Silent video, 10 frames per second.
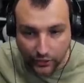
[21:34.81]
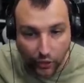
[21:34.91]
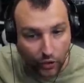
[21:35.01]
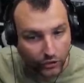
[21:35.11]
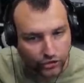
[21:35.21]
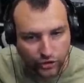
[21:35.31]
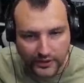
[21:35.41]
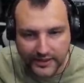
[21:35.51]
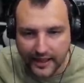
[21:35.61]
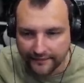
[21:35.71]
Also
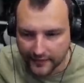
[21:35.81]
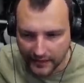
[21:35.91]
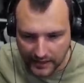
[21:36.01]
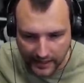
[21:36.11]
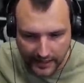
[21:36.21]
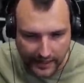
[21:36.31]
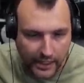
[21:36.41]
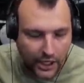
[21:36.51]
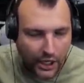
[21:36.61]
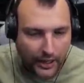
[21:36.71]
definitely
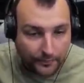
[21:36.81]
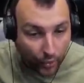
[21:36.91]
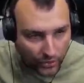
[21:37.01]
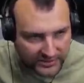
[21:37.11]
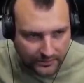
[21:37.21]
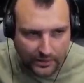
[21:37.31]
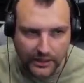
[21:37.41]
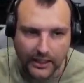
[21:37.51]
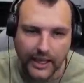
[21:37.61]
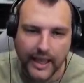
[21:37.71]

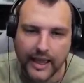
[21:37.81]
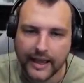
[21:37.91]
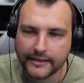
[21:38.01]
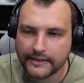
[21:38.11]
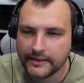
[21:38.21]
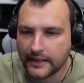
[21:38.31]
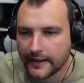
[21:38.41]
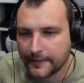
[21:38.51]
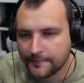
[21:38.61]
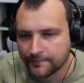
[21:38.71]
possible, and
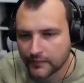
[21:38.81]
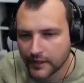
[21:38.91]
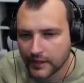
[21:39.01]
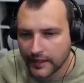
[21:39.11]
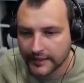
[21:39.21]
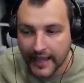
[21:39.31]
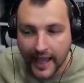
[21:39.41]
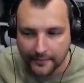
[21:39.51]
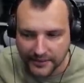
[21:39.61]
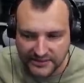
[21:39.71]
it
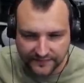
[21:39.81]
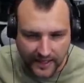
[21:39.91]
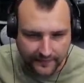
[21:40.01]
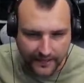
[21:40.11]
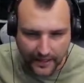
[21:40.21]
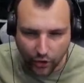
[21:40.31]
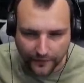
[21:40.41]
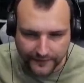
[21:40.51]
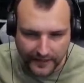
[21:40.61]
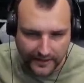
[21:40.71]
happens very, very
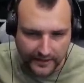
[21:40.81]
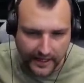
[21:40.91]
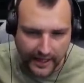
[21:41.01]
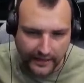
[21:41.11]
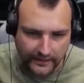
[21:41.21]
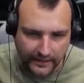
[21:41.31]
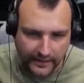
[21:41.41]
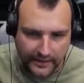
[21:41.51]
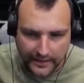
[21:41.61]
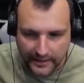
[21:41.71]
often
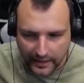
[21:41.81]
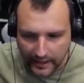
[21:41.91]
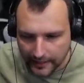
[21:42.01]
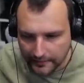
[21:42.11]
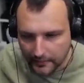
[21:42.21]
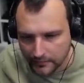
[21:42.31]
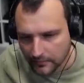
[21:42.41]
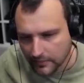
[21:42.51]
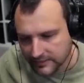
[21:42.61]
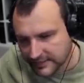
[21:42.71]
that
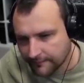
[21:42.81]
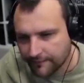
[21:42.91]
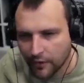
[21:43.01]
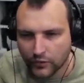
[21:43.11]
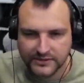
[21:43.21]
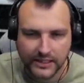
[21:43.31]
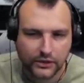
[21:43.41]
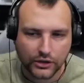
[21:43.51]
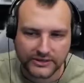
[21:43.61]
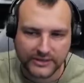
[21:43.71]
some folks are
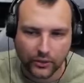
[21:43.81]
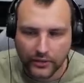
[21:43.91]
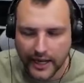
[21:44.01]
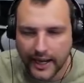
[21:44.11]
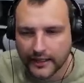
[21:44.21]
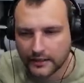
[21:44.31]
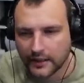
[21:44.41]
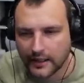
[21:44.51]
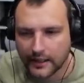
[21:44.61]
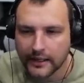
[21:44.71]
not so great
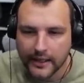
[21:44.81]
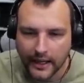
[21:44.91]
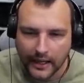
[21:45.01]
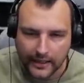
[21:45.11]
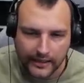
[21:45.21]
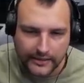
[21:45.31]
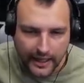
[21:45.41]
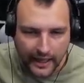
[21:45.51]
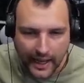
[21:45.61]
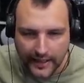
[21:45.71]
in
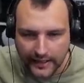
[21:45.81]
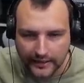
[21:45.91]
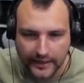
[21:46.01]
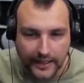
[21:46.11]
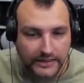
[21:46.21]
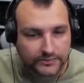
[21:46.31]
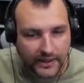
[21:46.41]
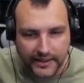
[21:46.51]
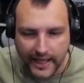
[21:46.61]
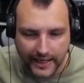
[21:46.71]
the higher tiers,
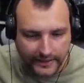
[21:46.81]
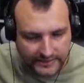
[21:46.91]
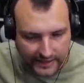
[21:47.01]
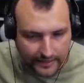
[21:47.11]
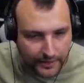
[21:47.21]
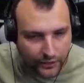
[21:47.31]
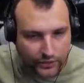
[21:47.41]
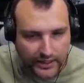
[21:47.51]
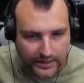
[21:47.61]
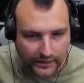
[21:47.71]
but they're extremely
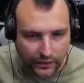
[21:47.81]
good in the